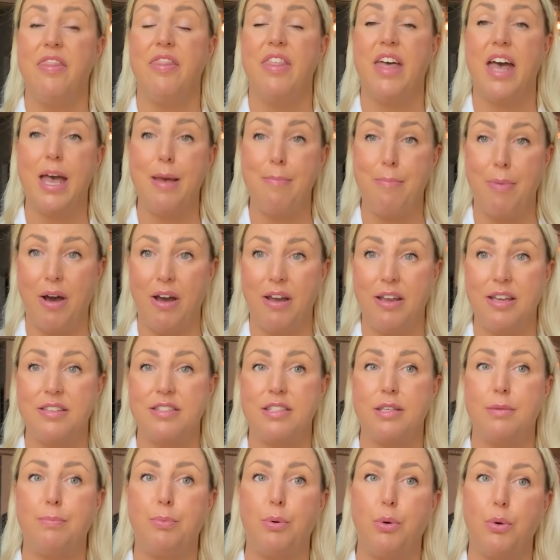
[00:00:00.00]
thereby
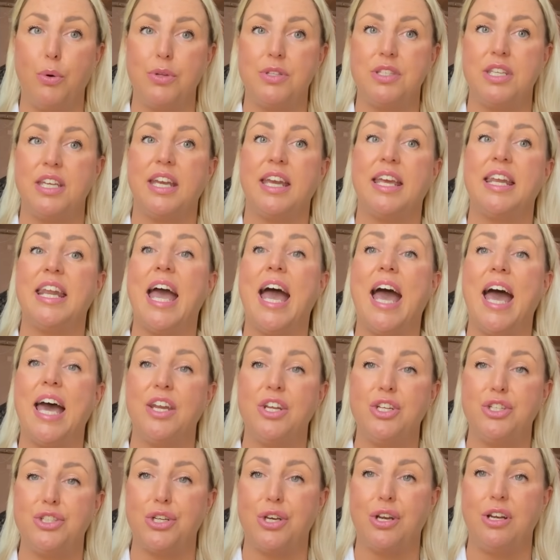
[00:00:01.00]
supporting an
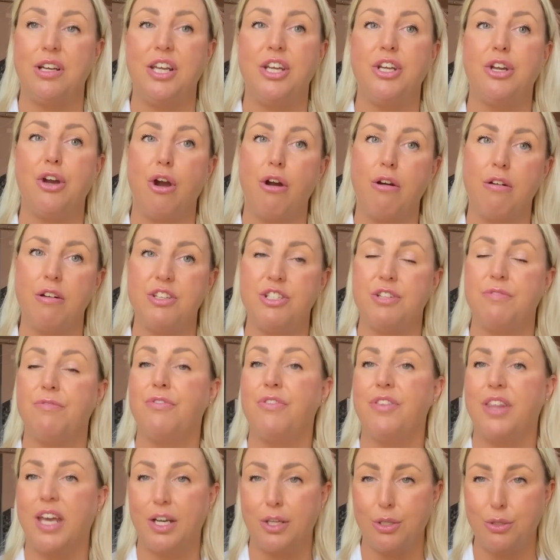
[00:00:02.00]
Anatolian origin
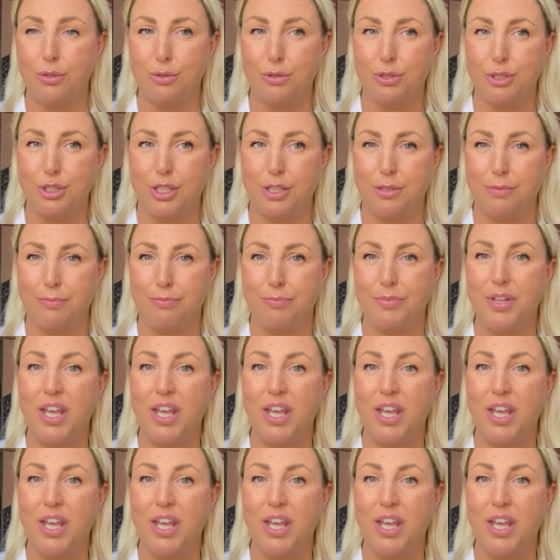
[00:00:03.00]
for that culture.